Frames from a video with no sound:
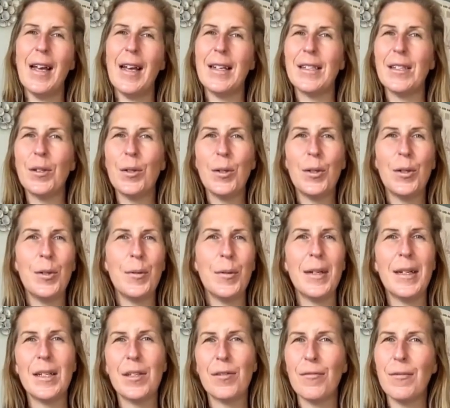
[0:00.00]
It's
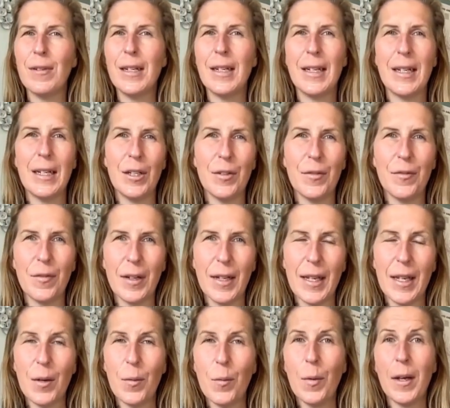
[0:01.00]
always really
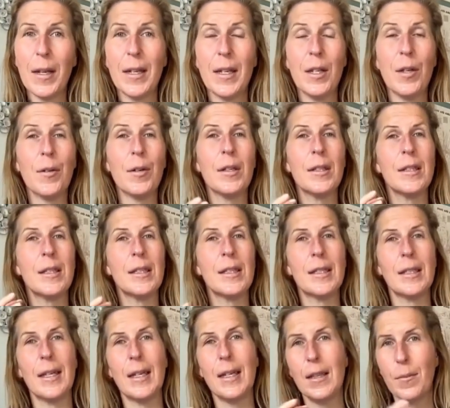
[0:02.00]
lovely when you can
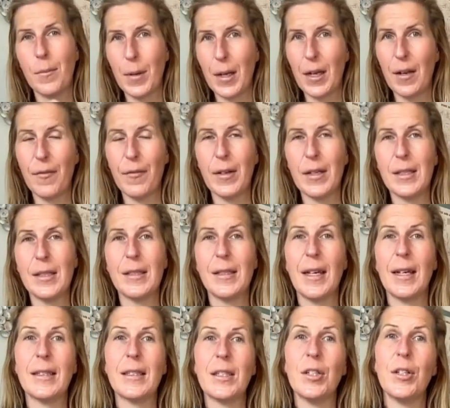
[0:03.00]
see the benefits
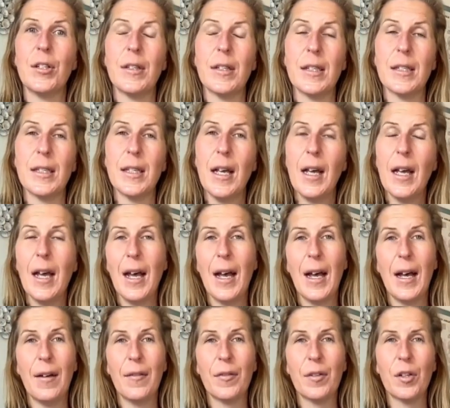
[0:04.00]
that others
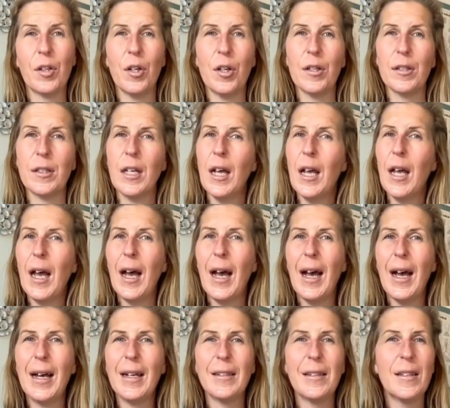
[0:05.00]
have got.
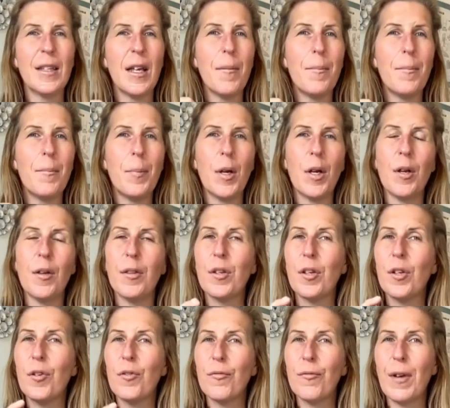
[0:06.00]
And they're both
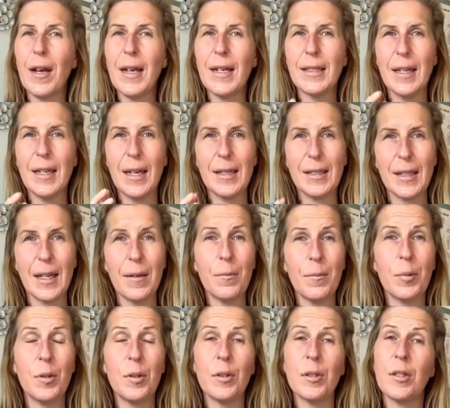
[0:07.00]
great
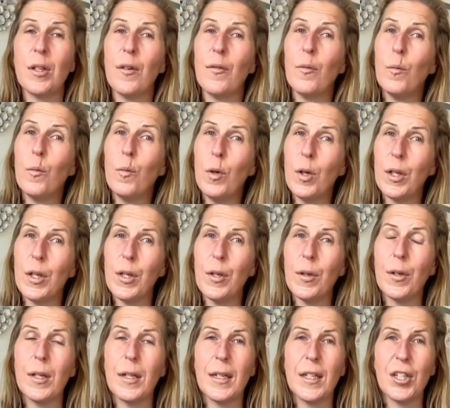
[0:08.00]
examples of what you
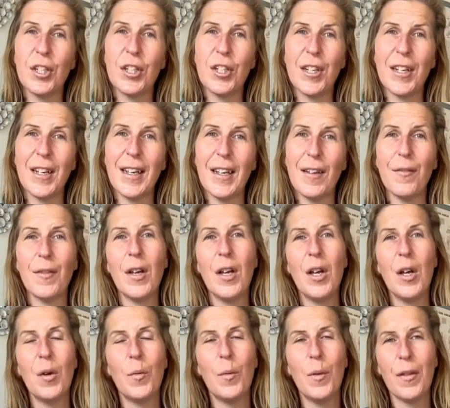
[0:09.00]
can achieve
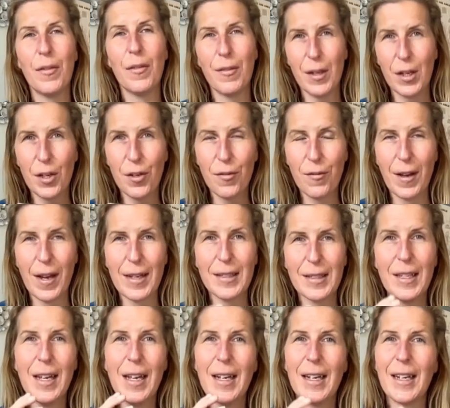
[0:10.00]
with the
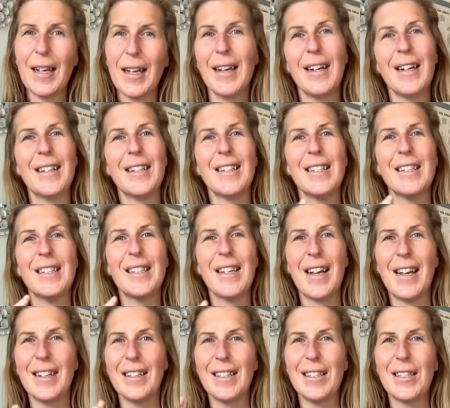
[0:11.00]
correct guidance
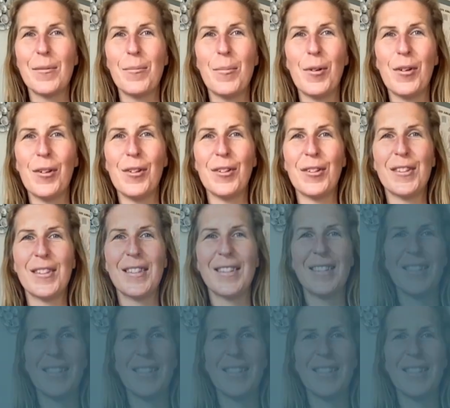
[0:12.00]
and support.